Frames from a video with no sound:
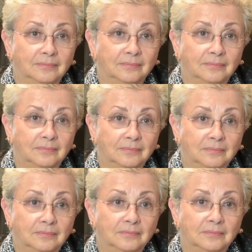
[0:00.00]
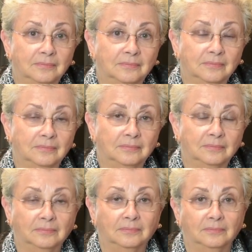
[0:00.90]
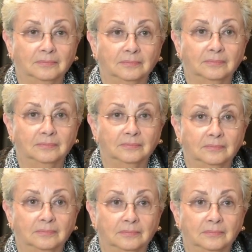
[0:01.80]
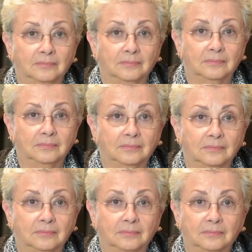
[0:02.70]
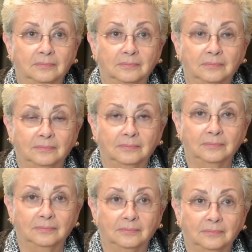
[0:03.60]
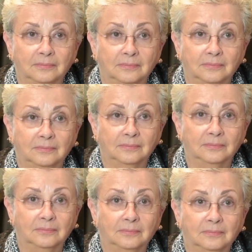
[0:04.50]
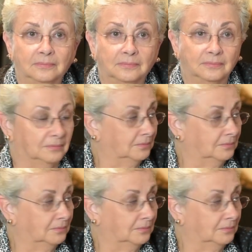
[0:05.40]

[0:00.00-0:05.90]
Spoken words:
No words are spoken by the person on screen.